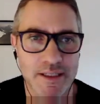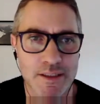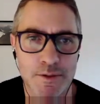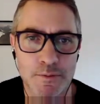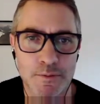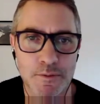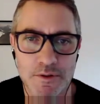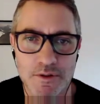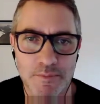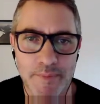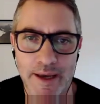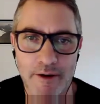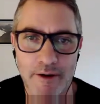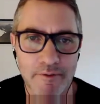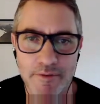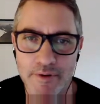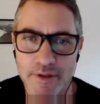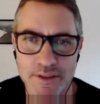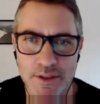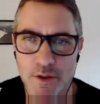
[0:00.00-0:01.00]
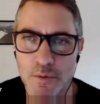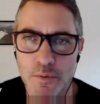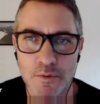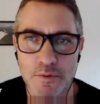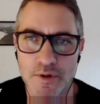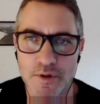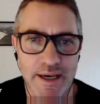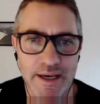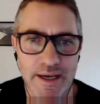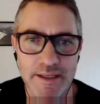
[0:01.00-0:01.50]
talked about. As a
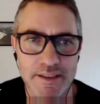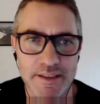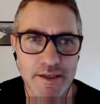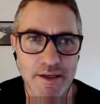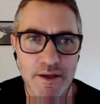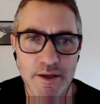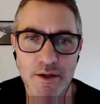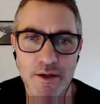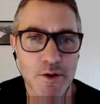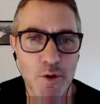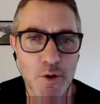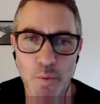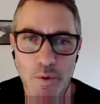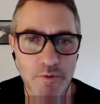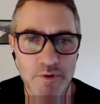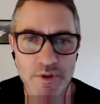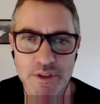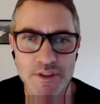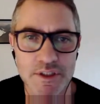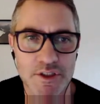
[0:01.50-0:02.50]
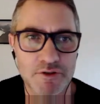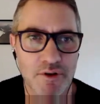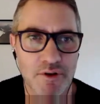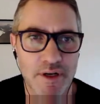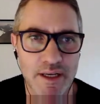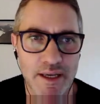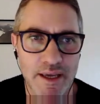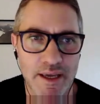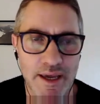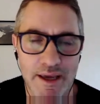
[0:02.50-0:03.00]
coordinator, we were just trying to
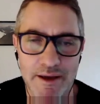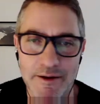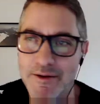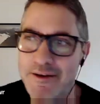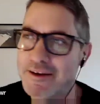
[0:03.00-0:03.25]
get